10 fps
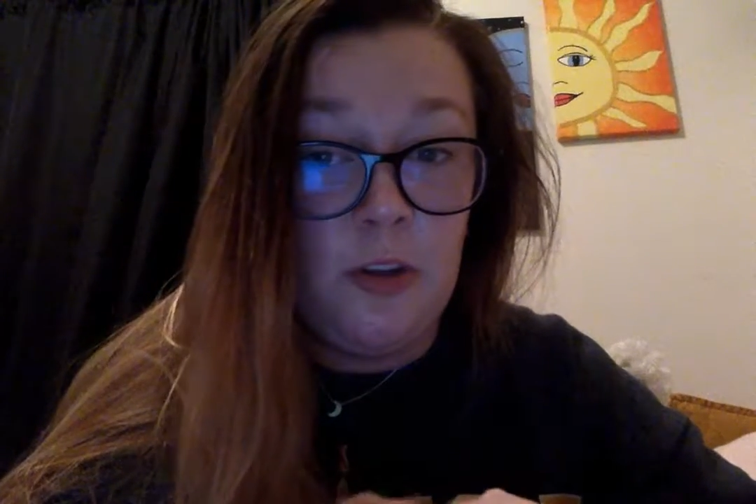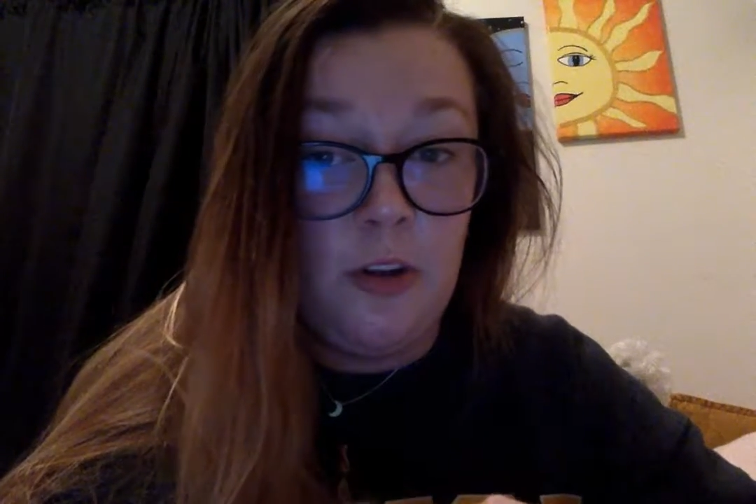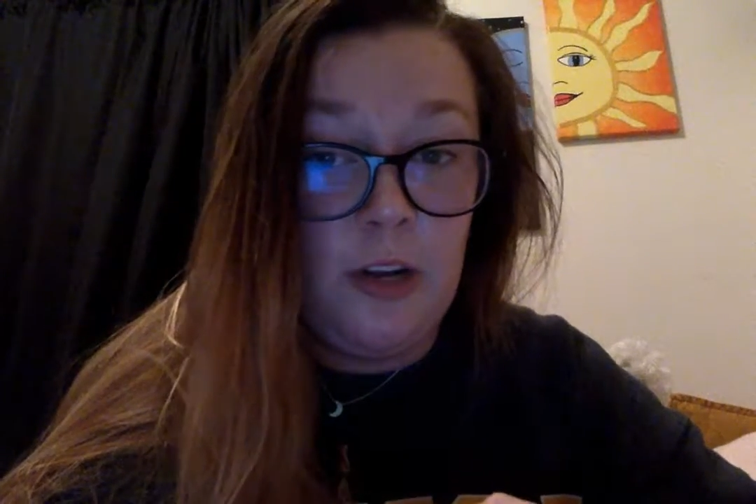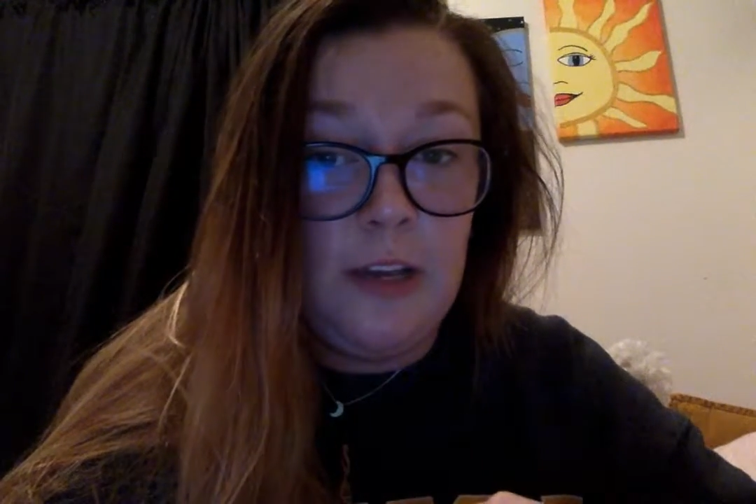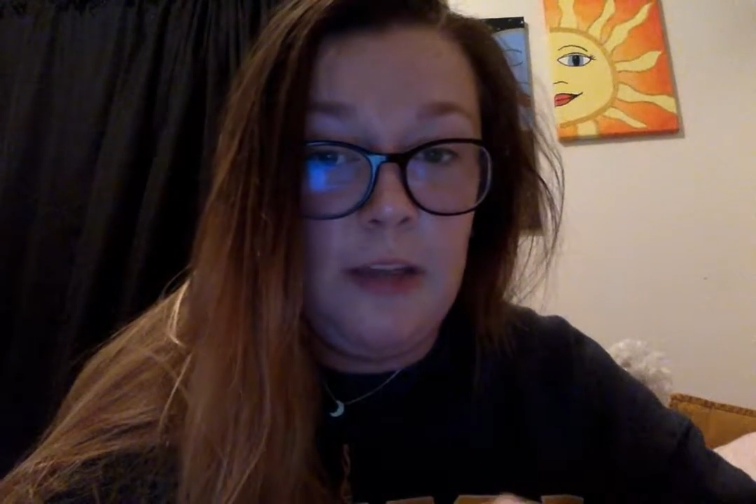
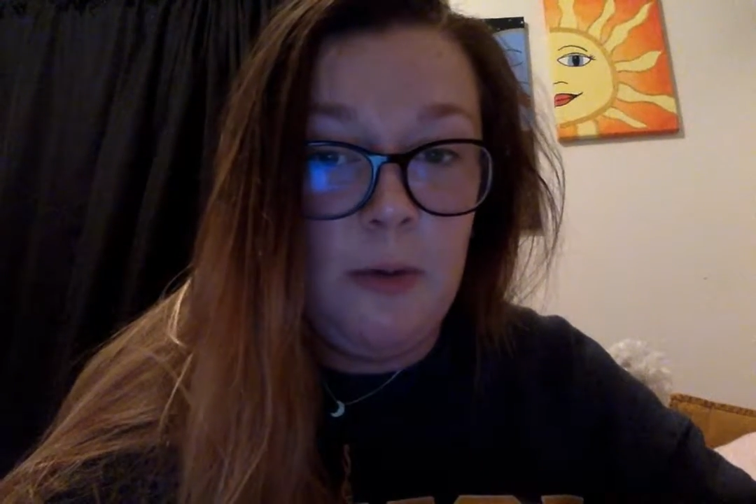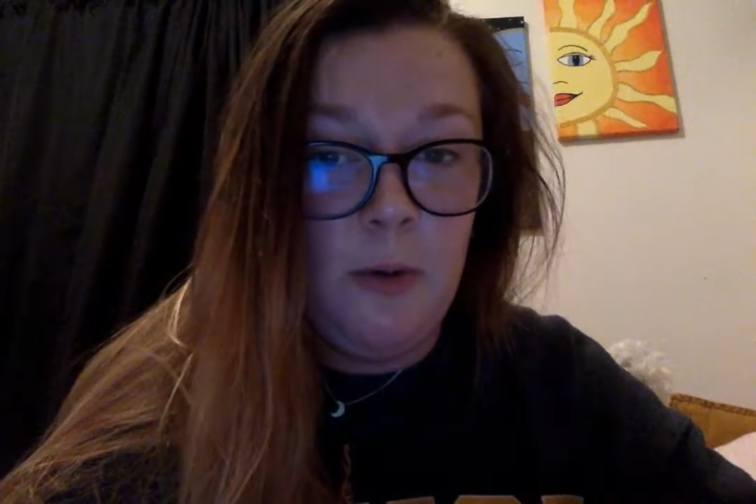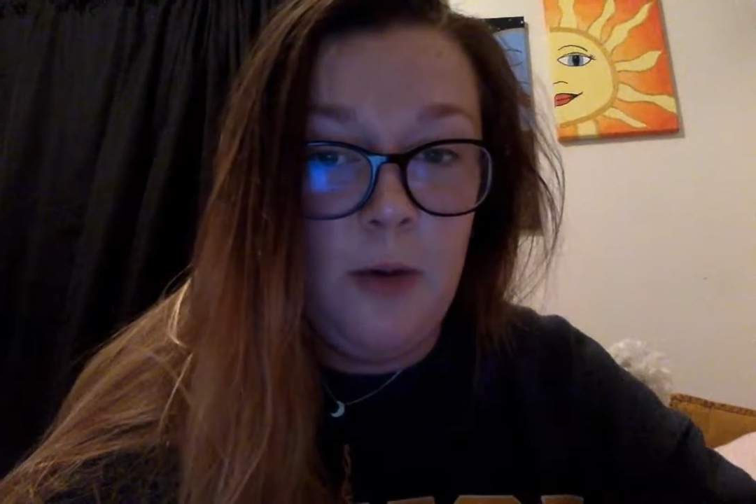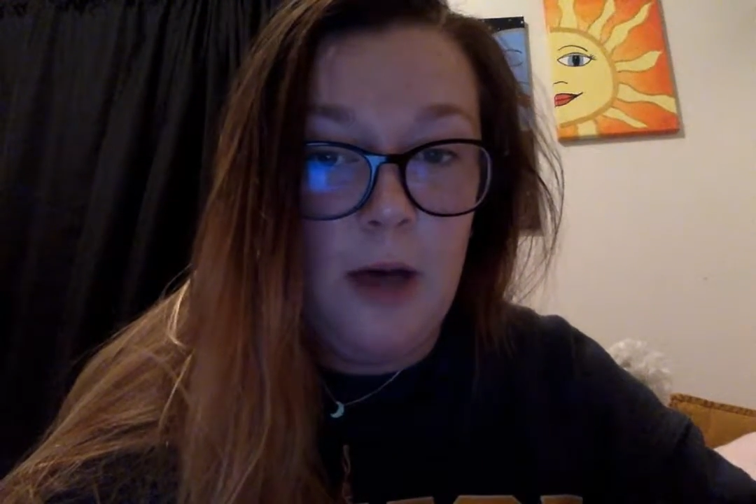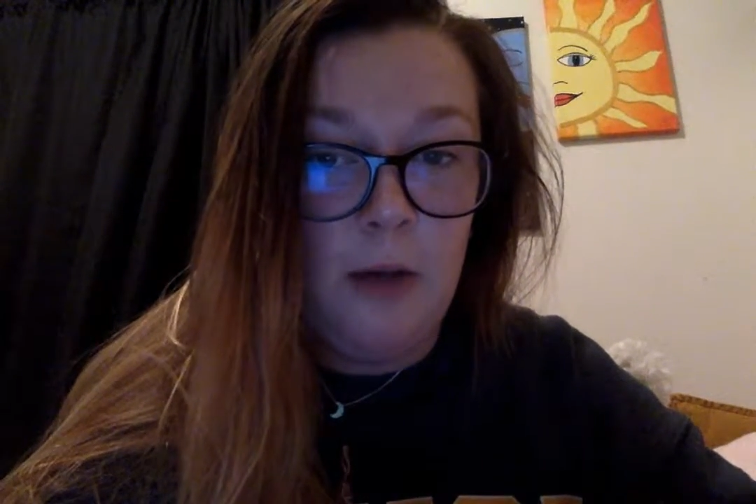learning that
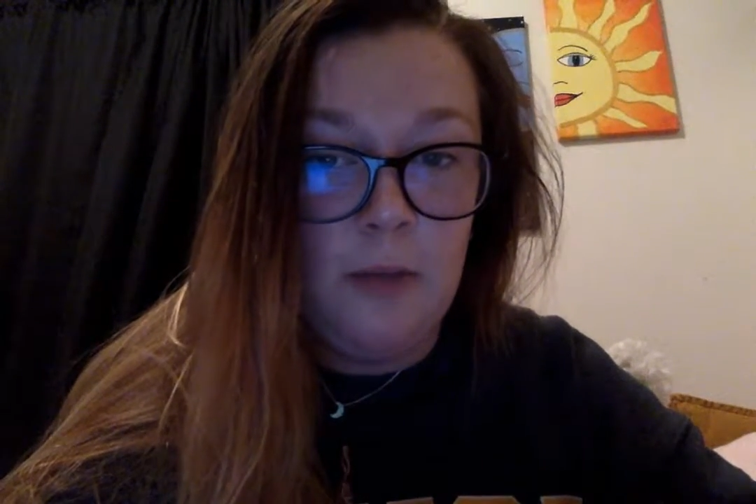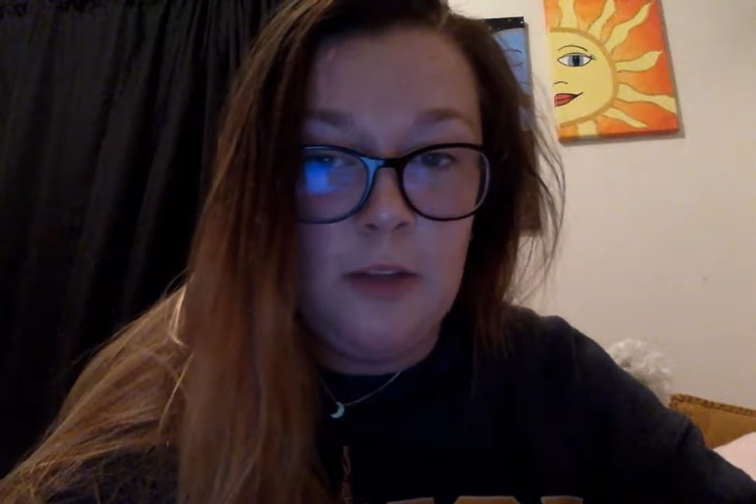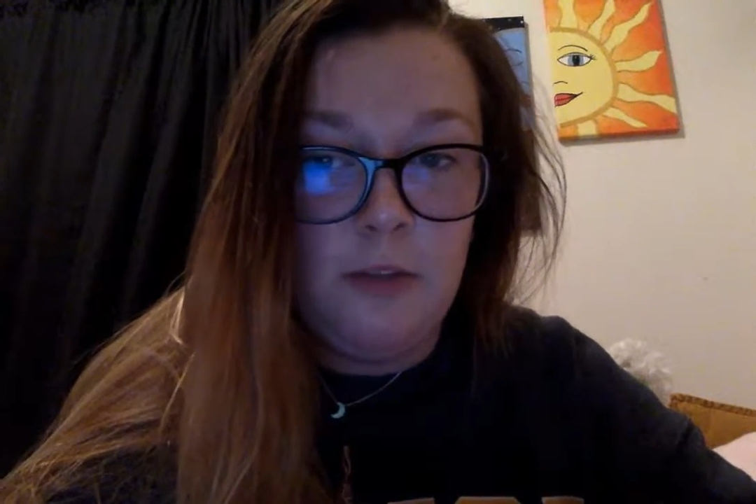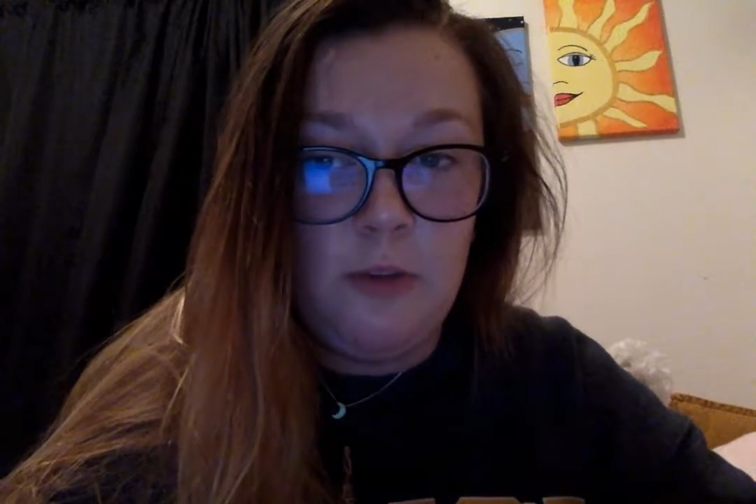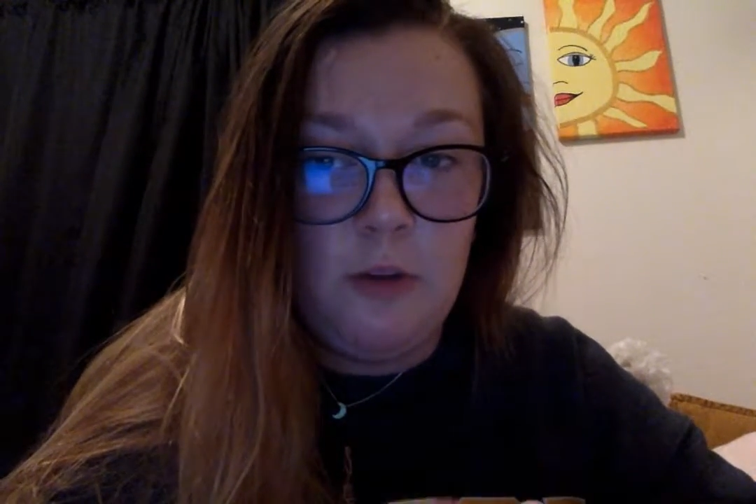will help me
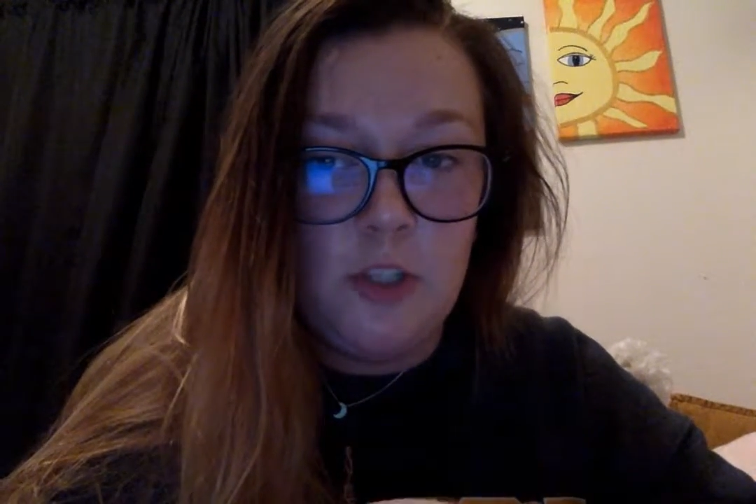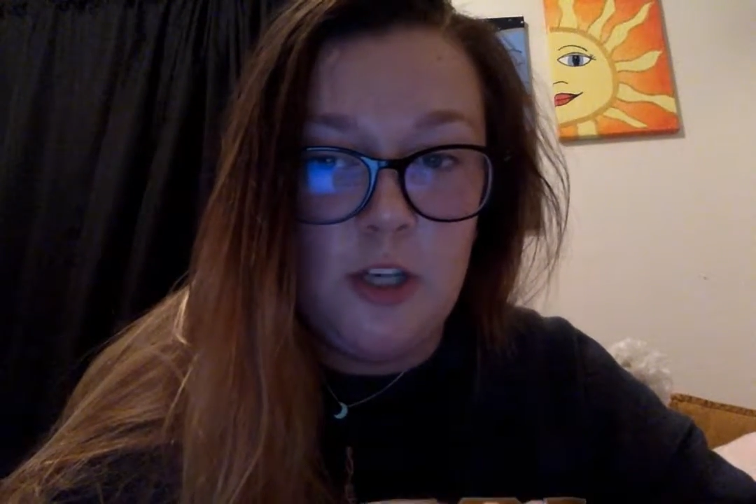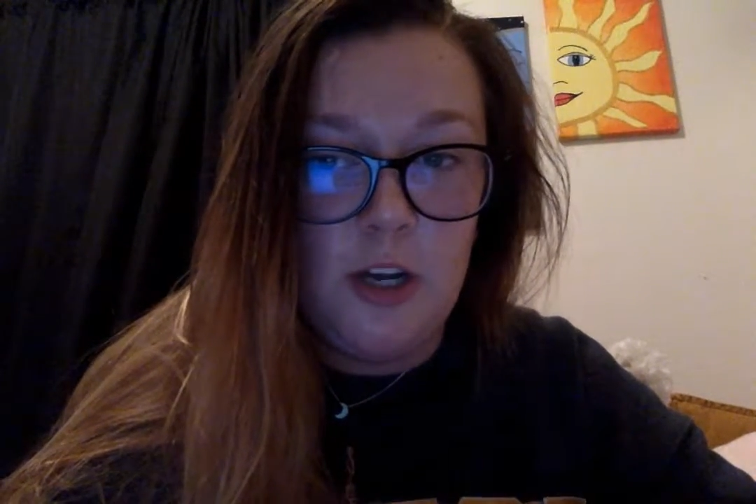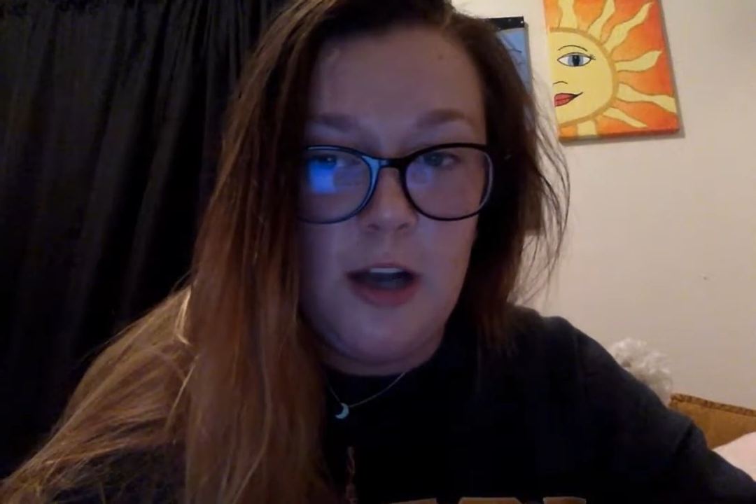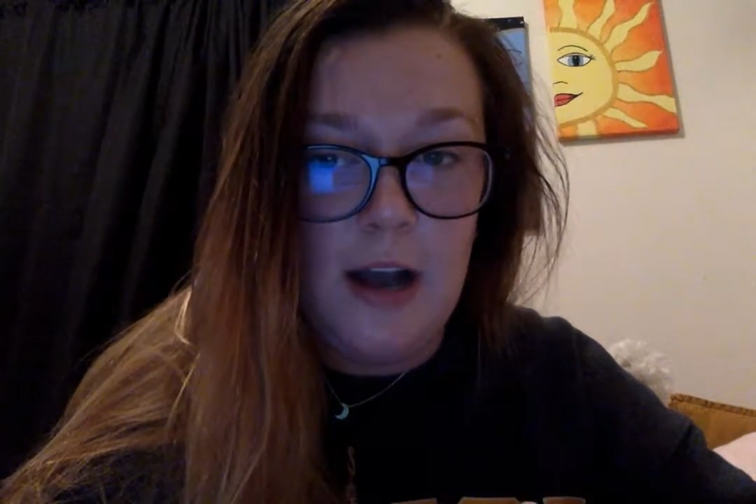in the future?